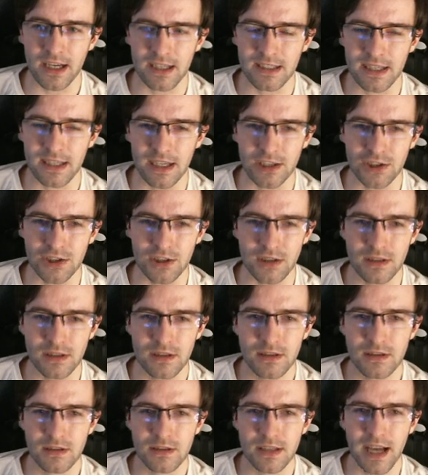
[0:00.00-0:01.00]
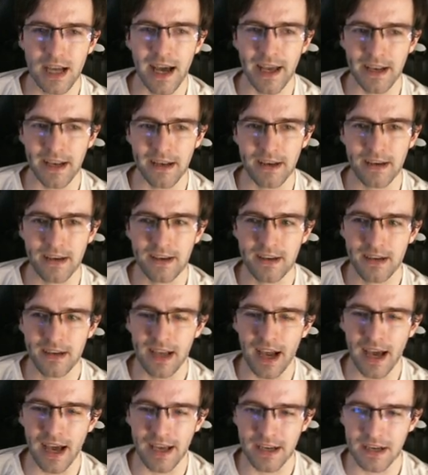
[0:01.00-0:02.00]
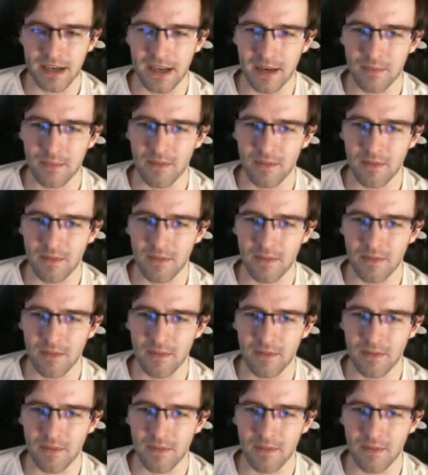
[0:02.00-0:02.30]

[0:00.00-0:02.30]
station. Got it. Got it. I'm